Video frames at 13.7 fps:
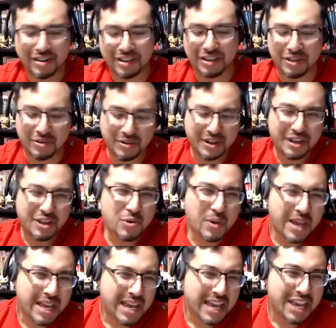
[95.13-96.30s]
You, it's
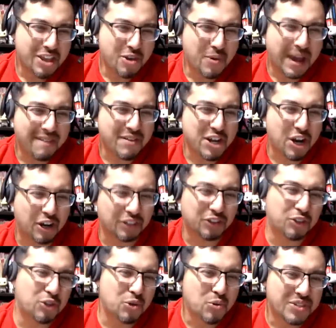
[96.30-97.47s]
fair. You, you, have it on
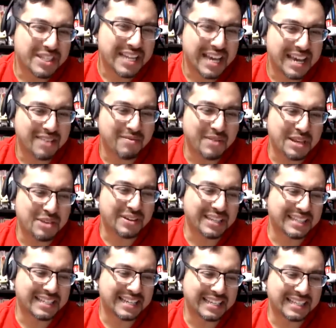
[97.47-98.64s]
Tuesday when you
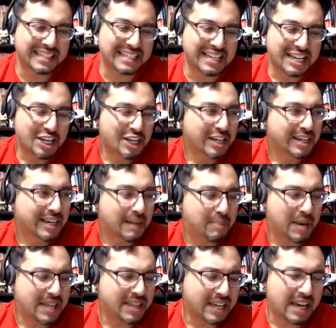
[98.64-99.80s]
could take, but
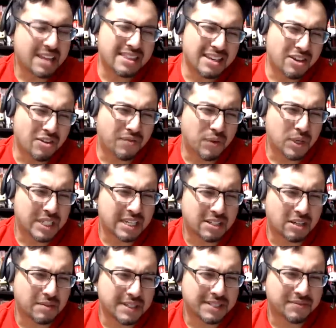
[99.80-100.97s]
I think I think your forte is
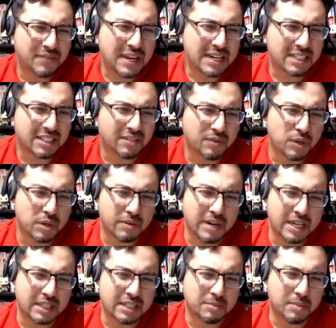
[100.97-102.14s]
always Fantastic Four,
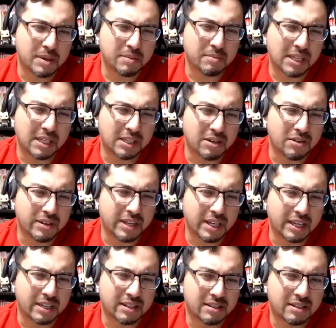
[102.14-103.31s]
right? That's mainly your
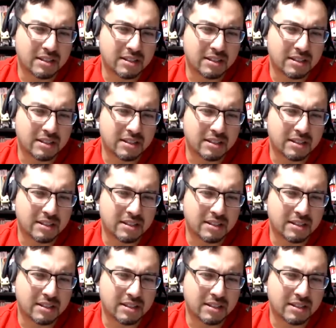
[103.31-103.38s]
thing.